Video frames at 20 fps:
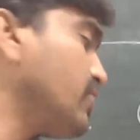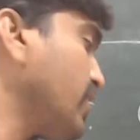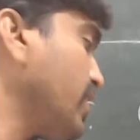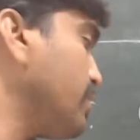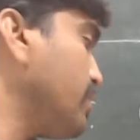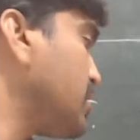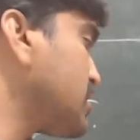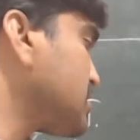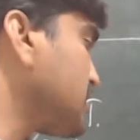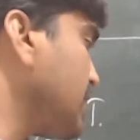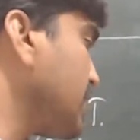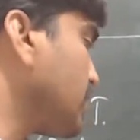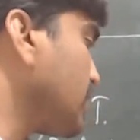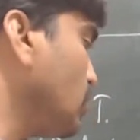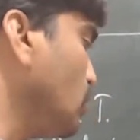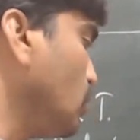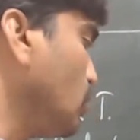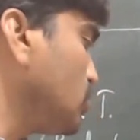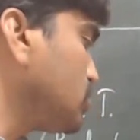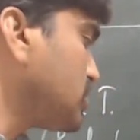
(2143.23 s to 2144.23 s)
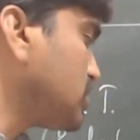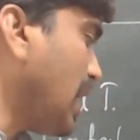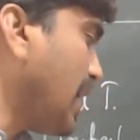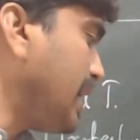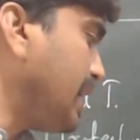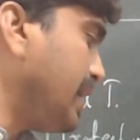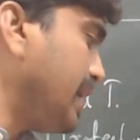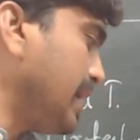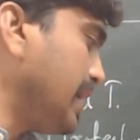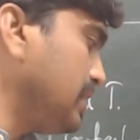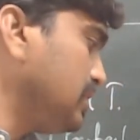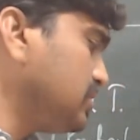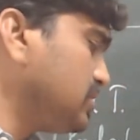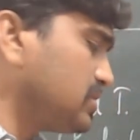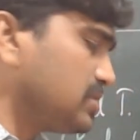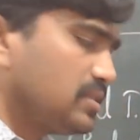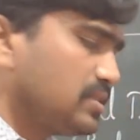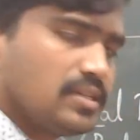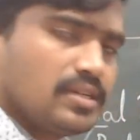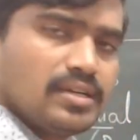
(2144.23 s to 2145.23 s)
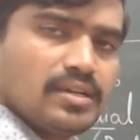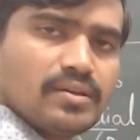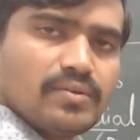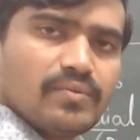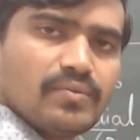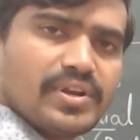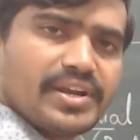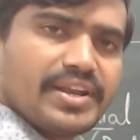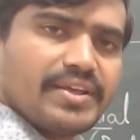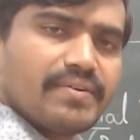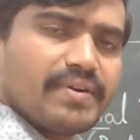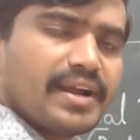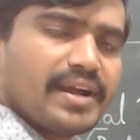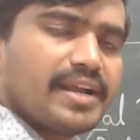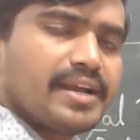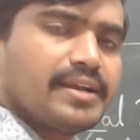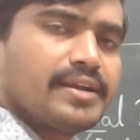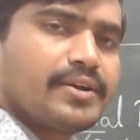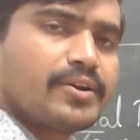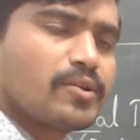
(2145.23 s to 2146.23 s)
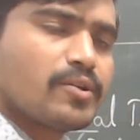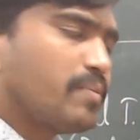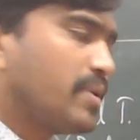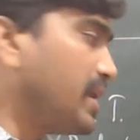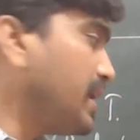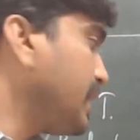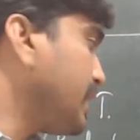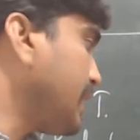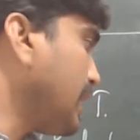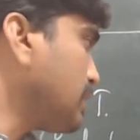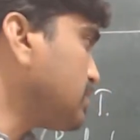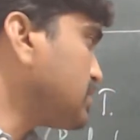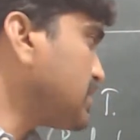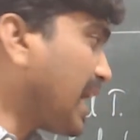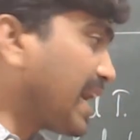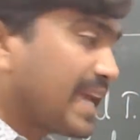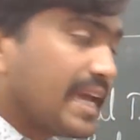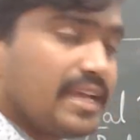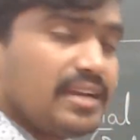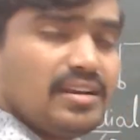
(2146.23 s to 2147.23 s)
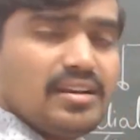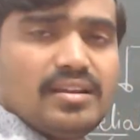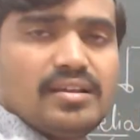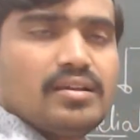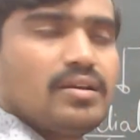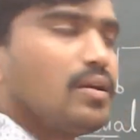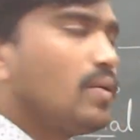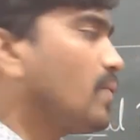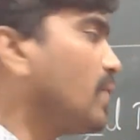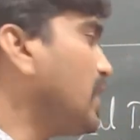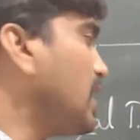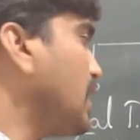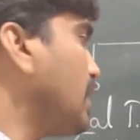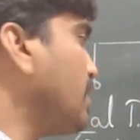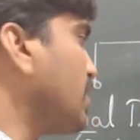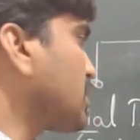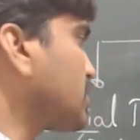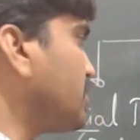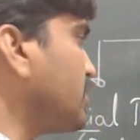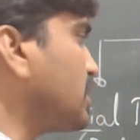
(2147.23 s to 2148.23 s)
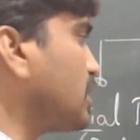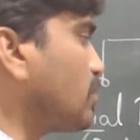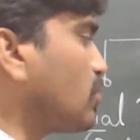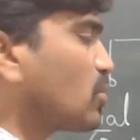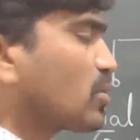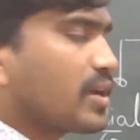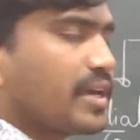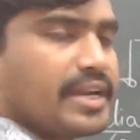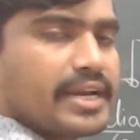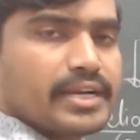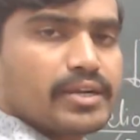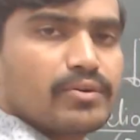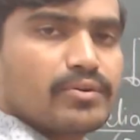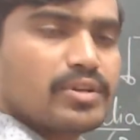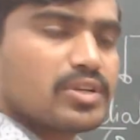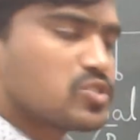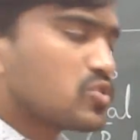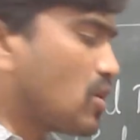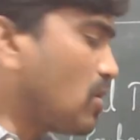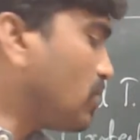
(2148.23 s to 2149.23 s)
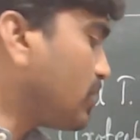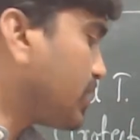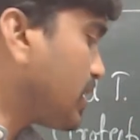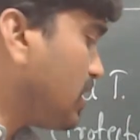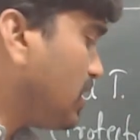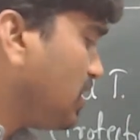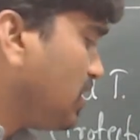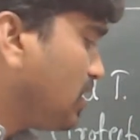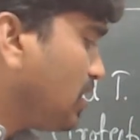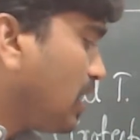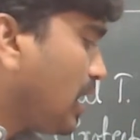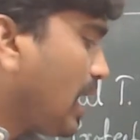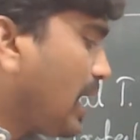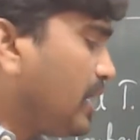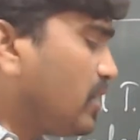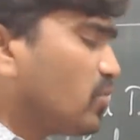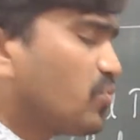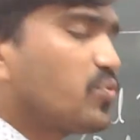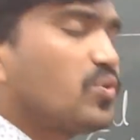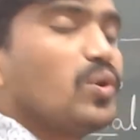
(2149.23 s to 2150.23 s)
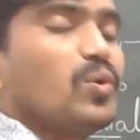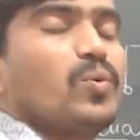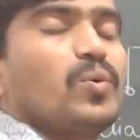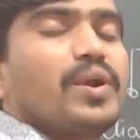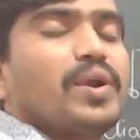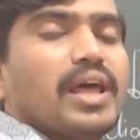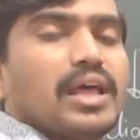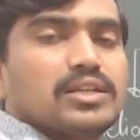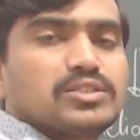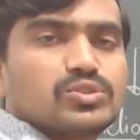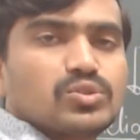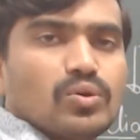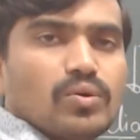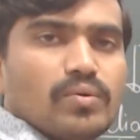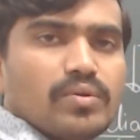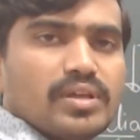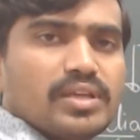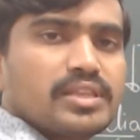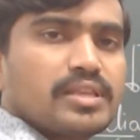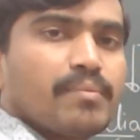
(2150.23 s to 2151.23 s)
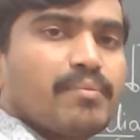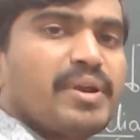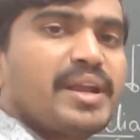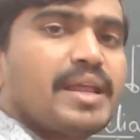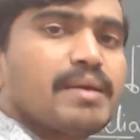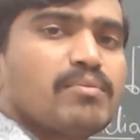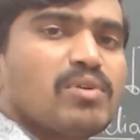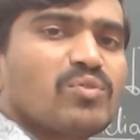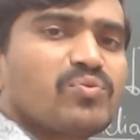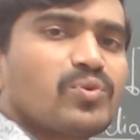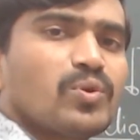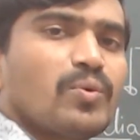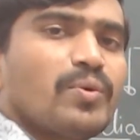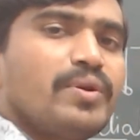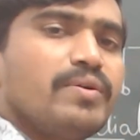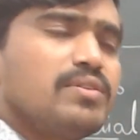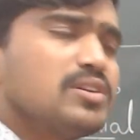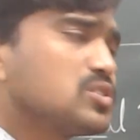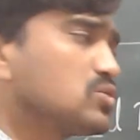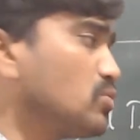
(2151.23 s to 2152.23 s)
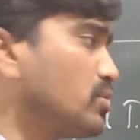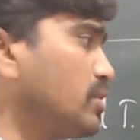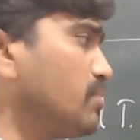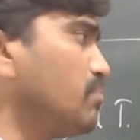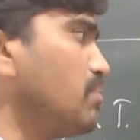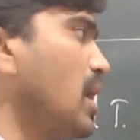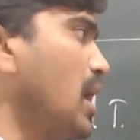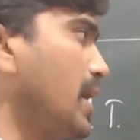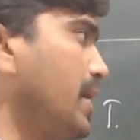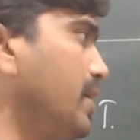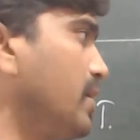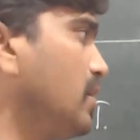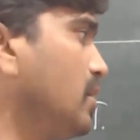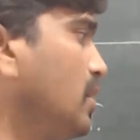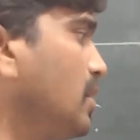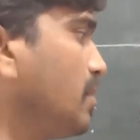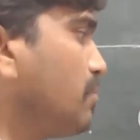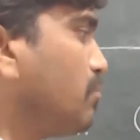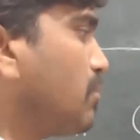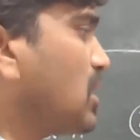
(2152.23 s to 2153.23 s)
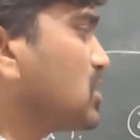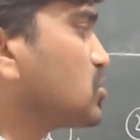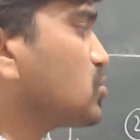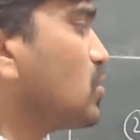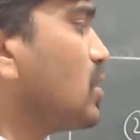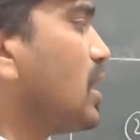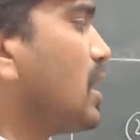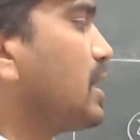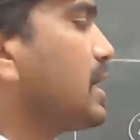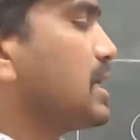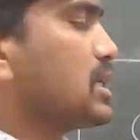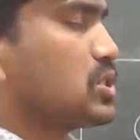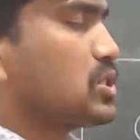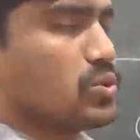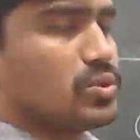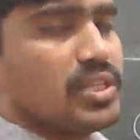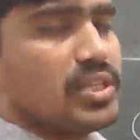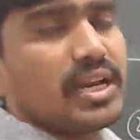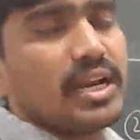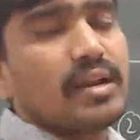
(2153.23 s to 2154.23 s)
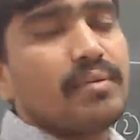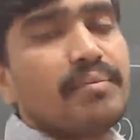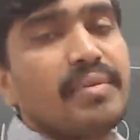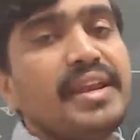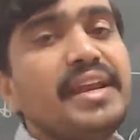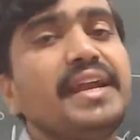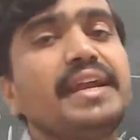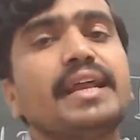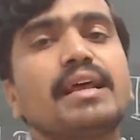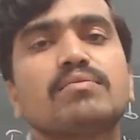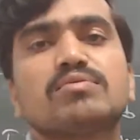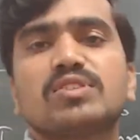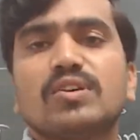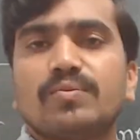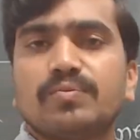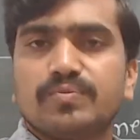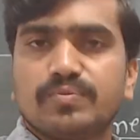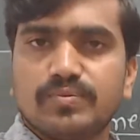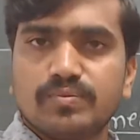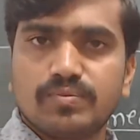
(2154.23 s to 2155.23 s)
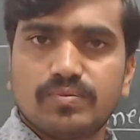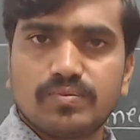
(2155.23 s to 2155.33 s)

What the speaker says: fibers, like loose and dense, we divided into many types again. While I am explaining about connective tissue again, and fluid also. In the medium of fluid is one blood. Muscular tissue, there are many types of